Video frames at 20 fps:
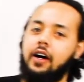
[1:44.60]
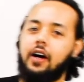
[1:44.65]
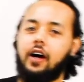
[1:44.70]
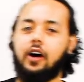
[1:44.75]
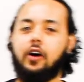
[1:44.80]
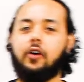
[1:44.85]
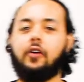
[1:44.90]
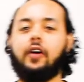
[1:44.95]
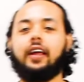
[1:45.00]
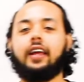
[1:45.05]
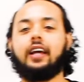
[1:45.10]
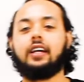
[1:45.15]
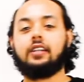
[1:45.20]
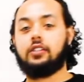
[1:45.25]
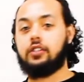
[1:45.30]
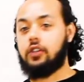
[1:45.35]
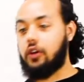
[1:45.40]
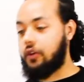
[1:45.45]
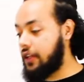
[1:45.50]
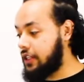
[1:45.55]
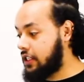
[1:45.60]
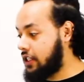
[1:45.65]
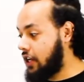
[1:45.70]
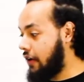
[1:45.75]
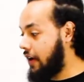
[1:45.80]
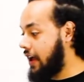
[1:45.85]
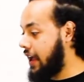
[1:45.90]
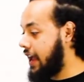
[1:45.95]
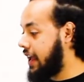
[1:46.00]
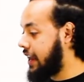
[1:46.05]
Alright guys, so let's
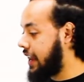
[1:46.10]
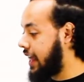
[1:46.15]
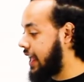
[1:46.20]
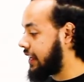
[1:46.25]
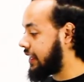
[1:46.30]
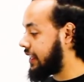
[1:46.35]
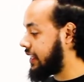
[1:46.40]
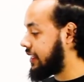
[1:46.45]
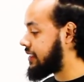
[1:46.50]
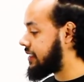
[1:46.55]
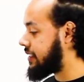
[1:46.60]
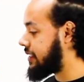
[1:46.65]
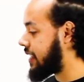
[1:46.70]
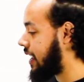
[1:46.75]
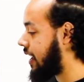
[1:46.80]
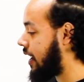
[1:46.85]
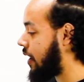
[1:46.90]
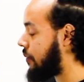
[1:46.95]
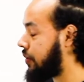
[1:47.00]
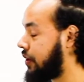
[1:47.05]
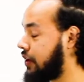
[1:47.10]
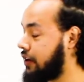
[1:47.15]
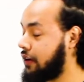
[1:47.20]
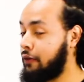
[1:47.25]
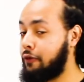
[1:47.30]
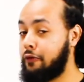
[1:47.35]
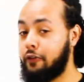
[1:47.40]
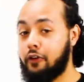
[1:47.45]
go ahead and get set up here.